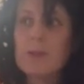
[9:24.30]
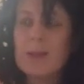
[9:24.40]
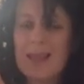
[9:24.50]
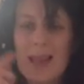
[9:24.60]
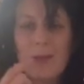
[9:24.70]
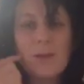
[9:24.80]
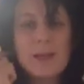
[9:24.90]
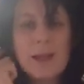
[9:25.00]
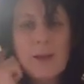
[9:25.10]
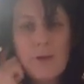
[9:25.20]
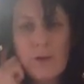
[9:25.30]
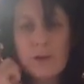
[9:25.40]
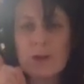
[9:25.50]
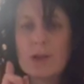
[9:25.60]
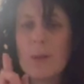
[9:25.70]
with Nathaniel's earphones
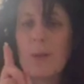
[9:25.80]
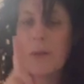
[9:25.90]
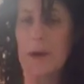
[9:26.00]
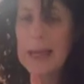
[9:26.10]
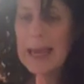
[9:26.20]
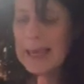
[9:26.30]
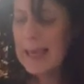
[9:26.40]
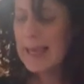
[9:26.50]
because they weren't working.